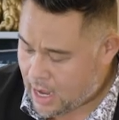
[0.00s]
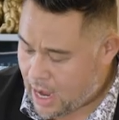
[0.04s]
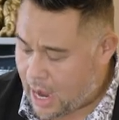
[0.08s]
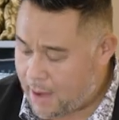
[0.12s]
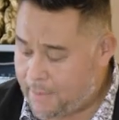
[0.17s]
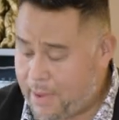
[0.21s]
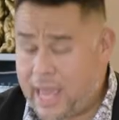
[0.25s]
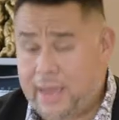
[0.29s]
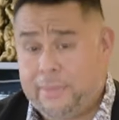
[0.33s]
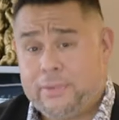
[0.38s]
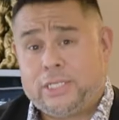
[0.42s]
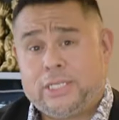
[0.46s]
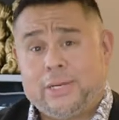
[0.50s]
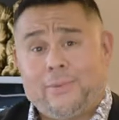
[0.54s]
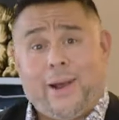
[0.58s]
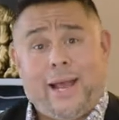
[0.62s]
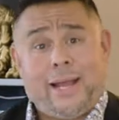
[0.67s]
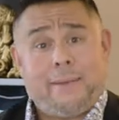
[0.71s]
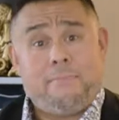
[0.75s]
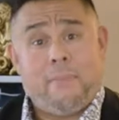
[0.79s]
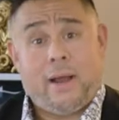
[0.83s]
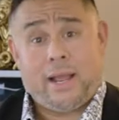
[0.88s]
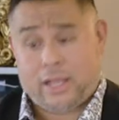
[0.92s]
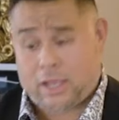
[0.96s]
I'm able to
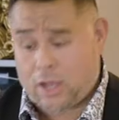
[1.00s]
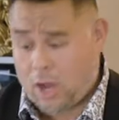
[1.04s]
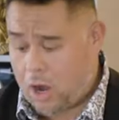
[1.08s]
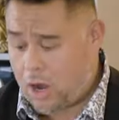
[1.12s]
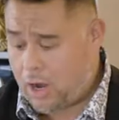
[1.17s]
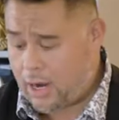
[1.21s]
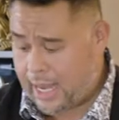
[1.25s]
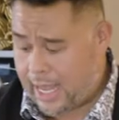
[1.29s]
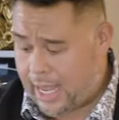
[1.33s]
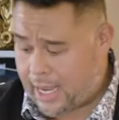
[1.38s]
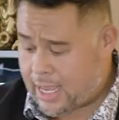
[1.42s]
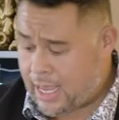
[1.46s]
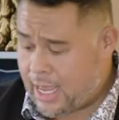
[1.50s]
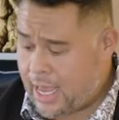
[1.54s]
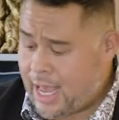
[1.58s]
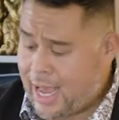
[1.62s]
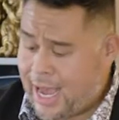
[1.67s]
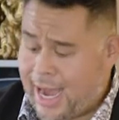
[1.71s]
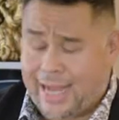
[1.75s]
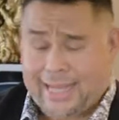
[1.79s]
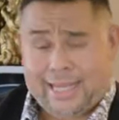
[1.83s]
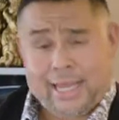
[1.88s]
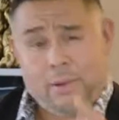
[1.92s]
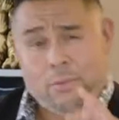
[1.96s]
add my garlic.
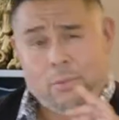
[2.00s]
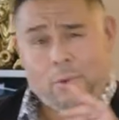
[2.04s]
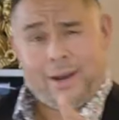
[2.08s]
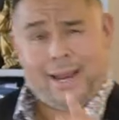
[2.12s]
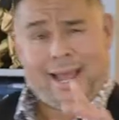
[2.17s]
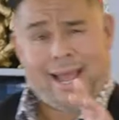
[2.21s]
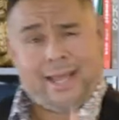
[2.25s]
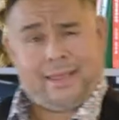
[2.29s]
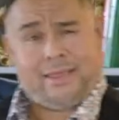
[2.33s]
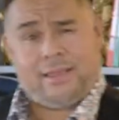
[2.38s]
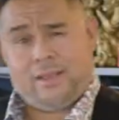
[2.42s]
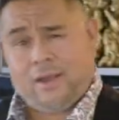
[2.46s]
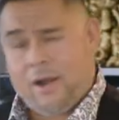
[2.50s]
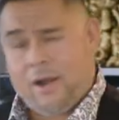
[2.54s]
I didn't want to add the